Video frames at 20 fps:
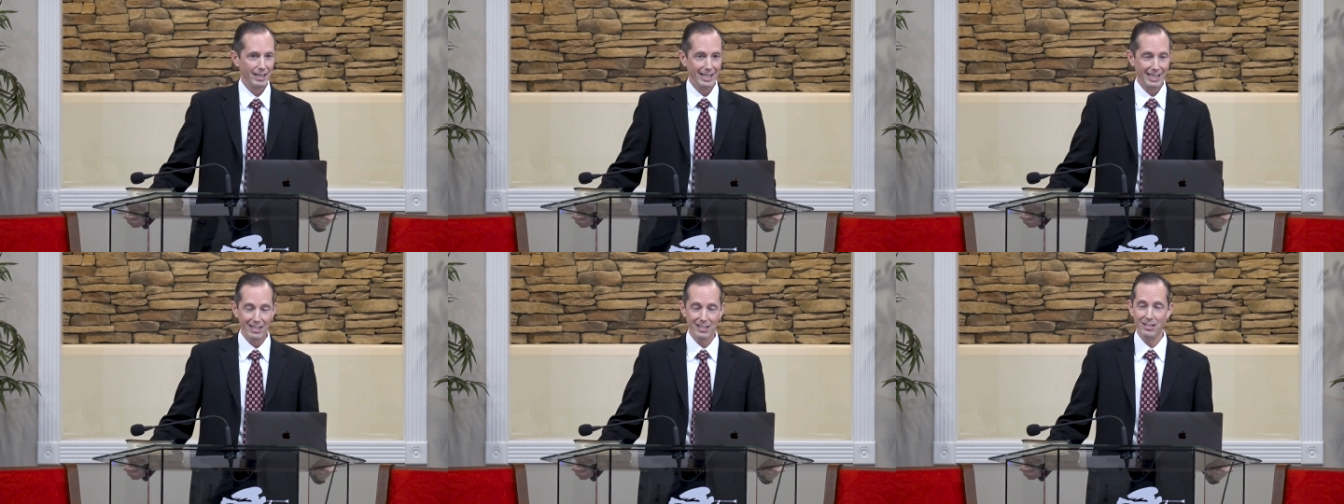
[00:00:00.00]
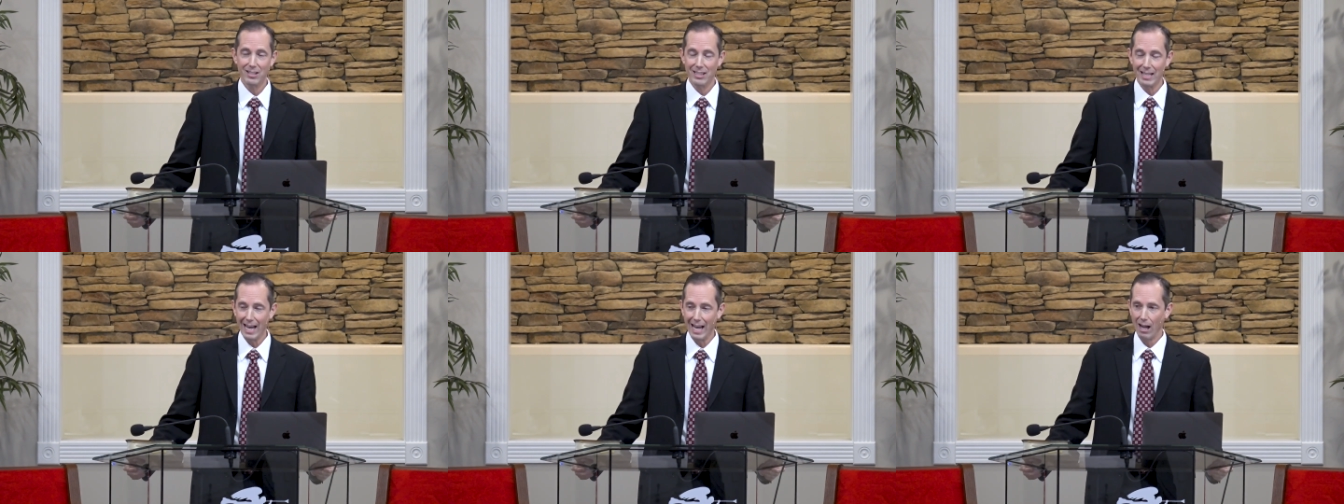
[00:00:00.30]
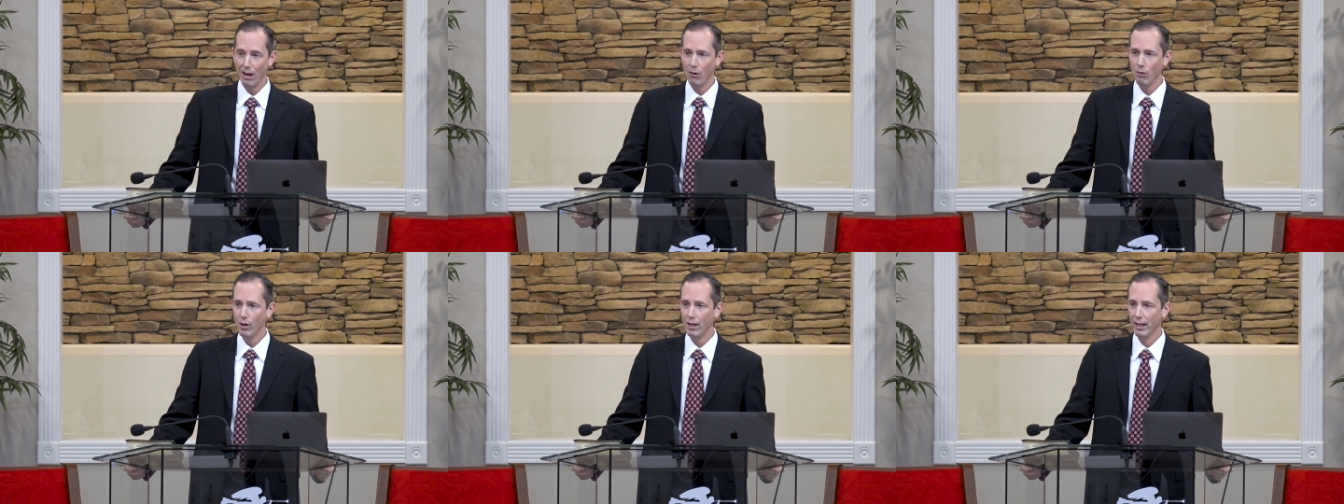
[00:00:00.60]

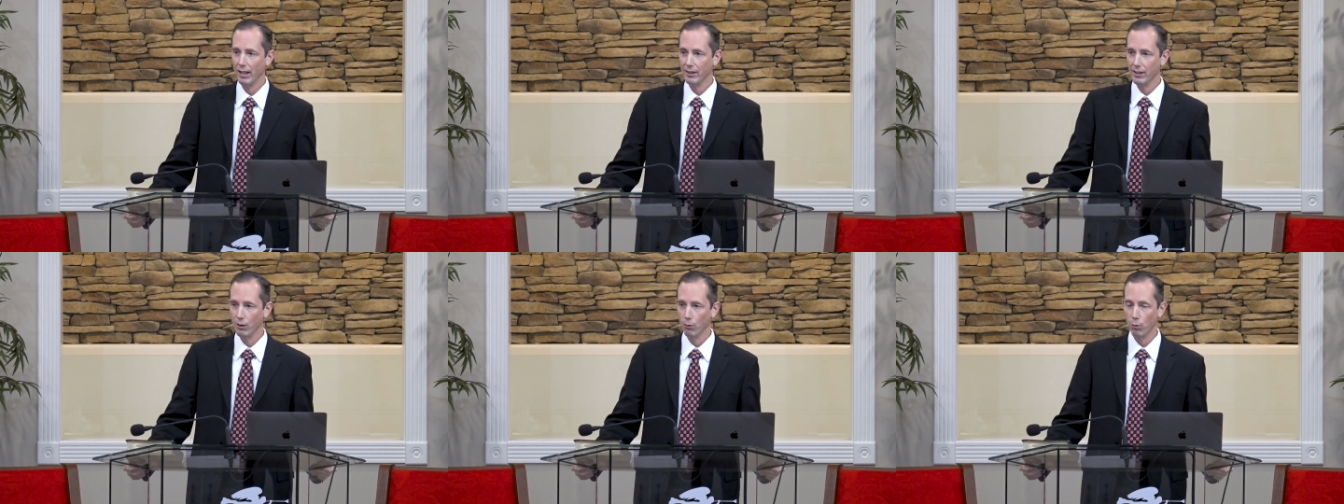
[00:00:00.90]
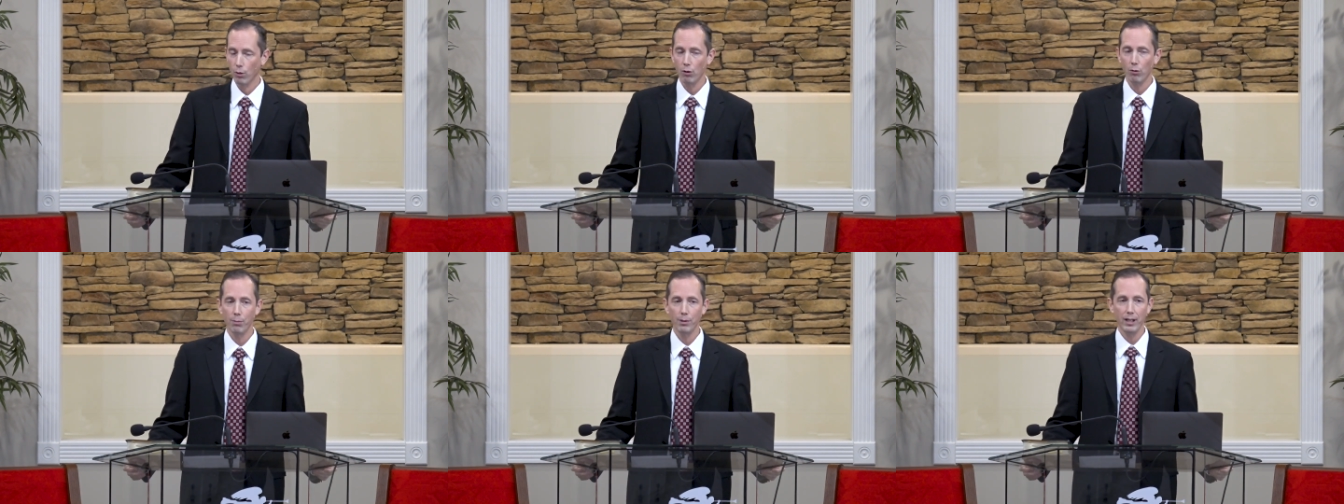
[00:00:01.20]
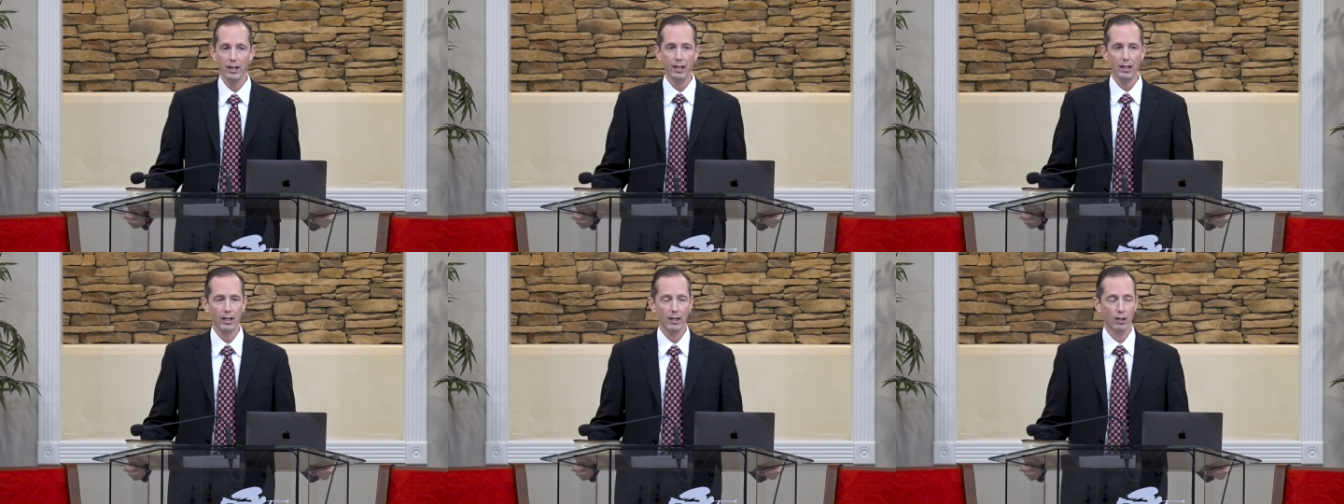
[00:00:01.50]
now, and there will
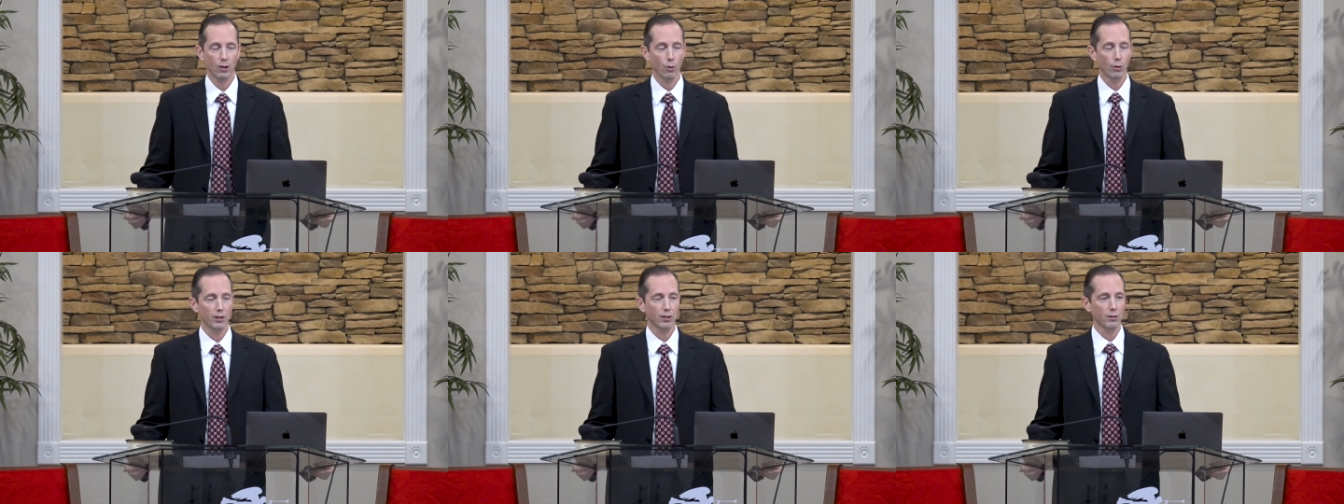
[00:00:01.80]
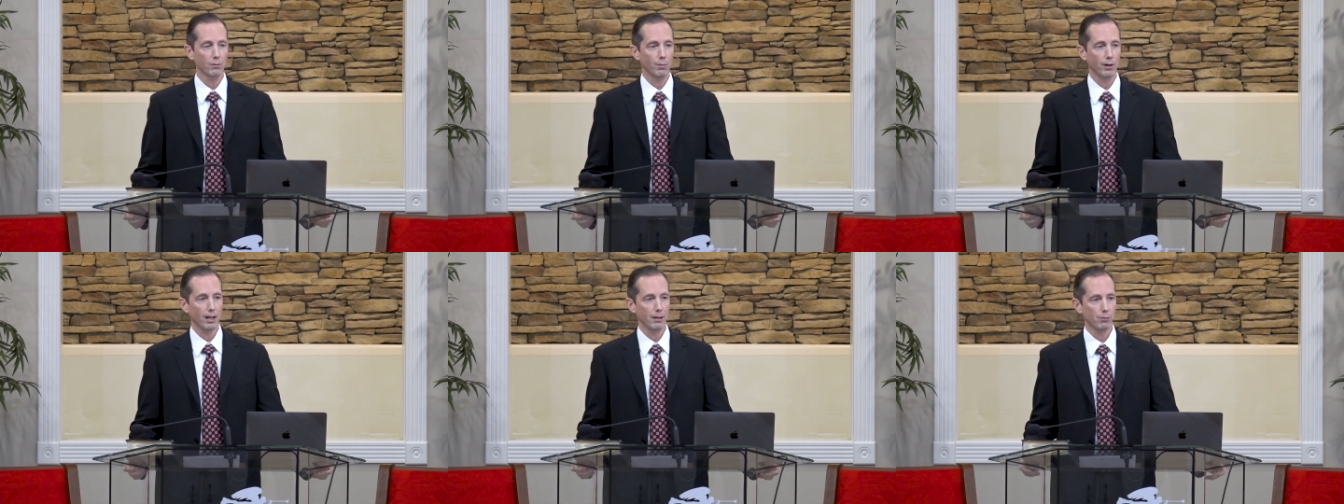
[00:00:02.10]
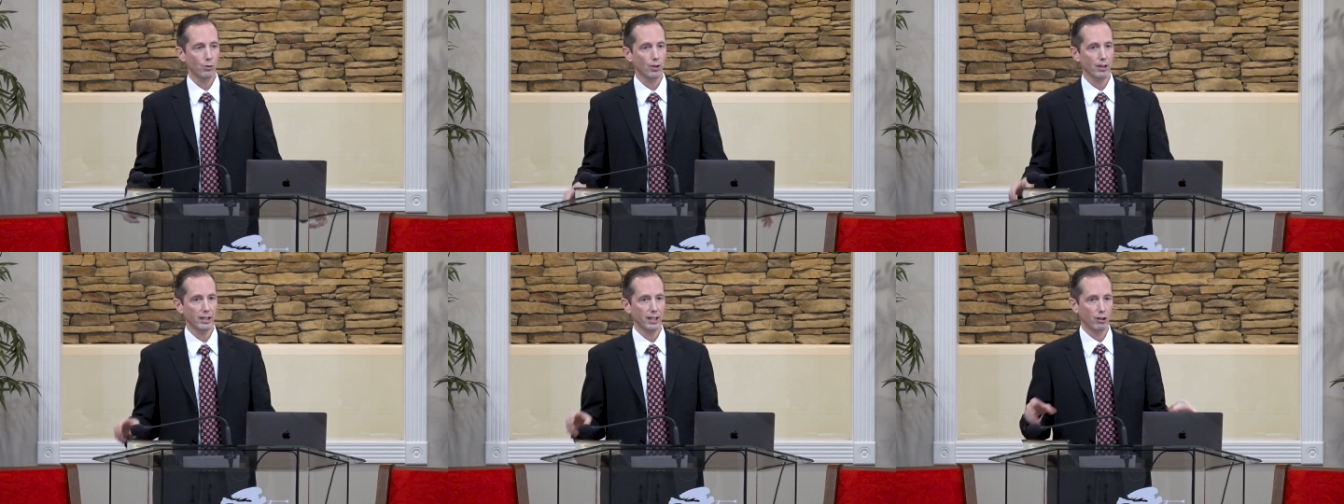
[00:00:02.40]
be, according to the
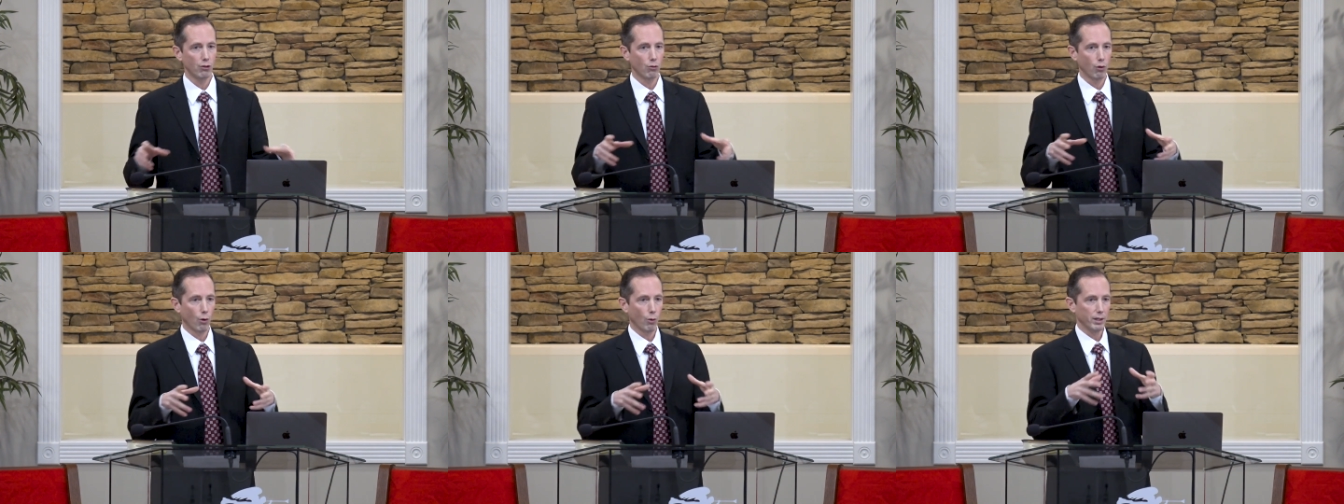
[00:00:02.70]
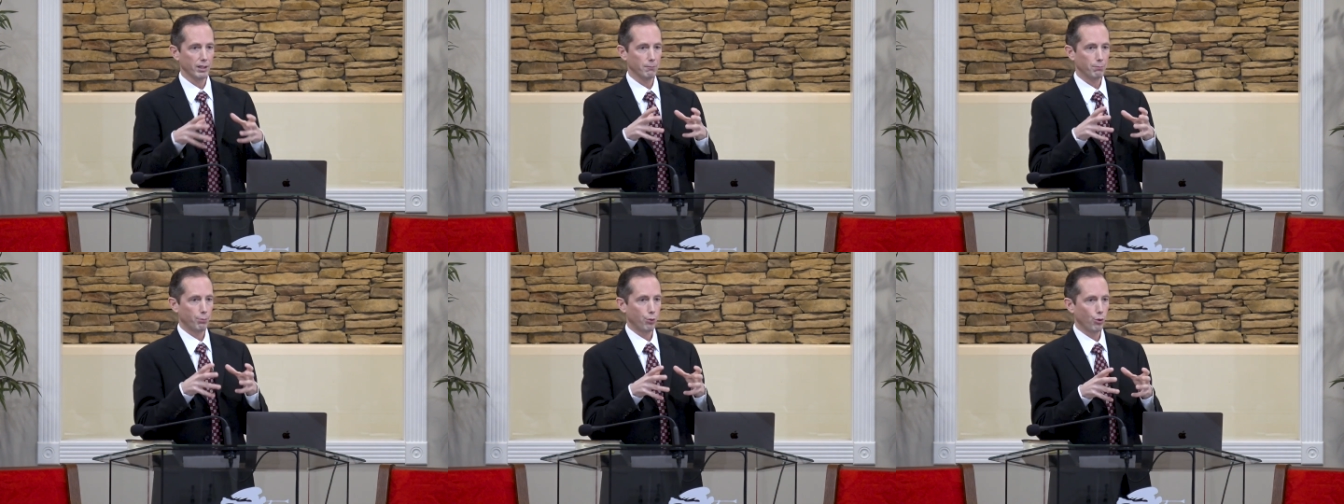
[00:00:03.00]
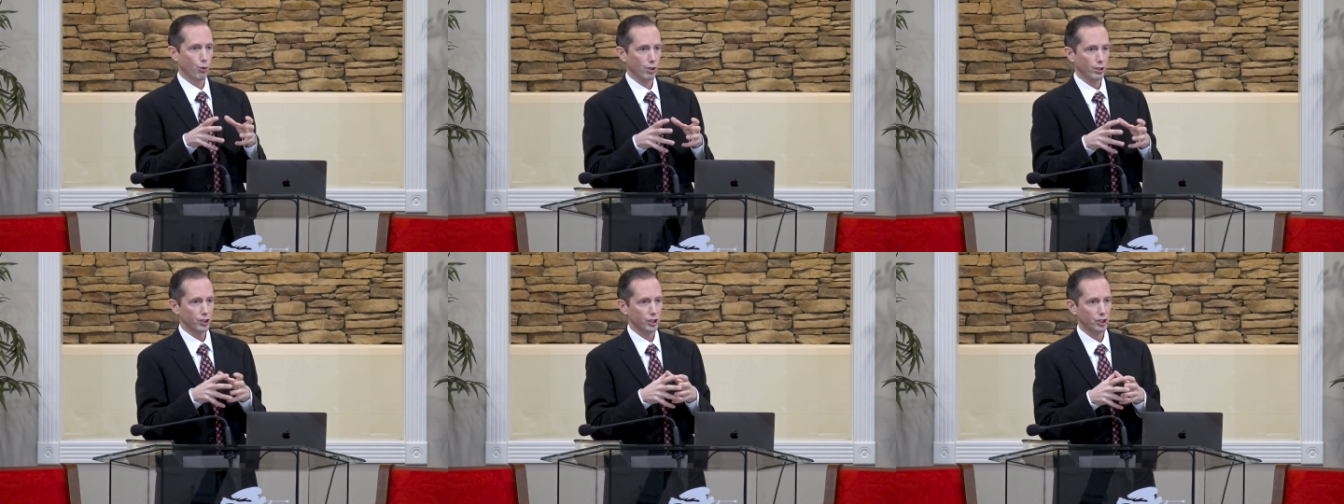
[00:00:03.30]
Bible, a growing
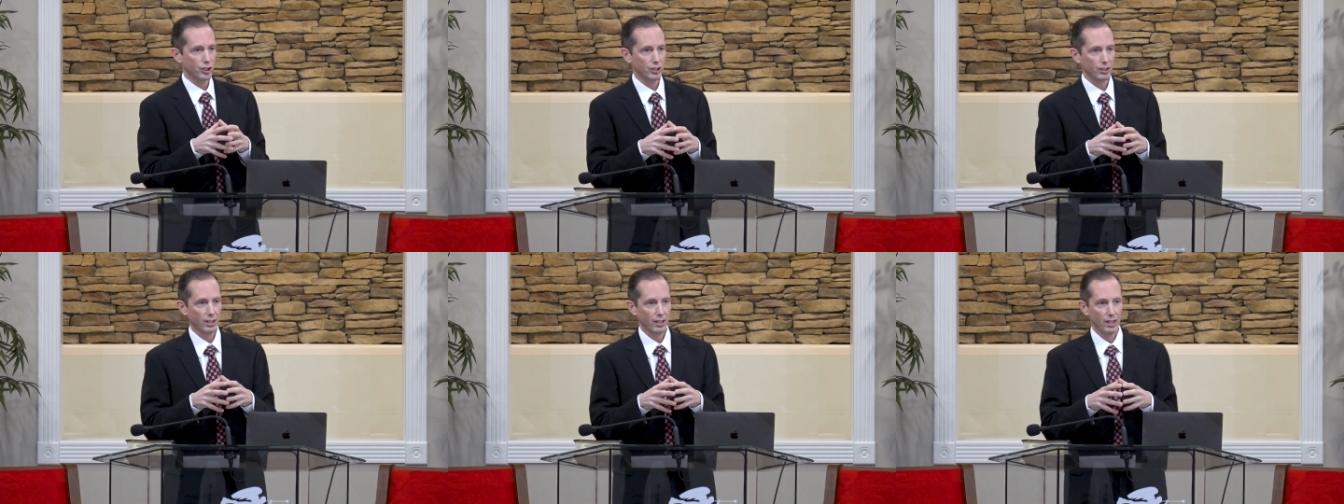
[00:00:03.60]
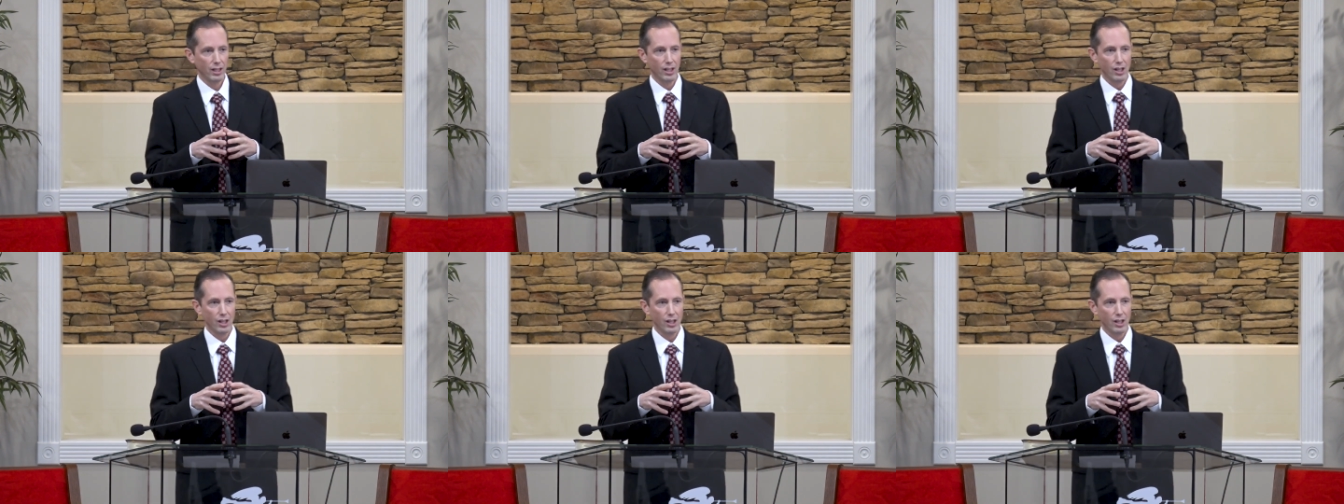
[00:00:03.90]
push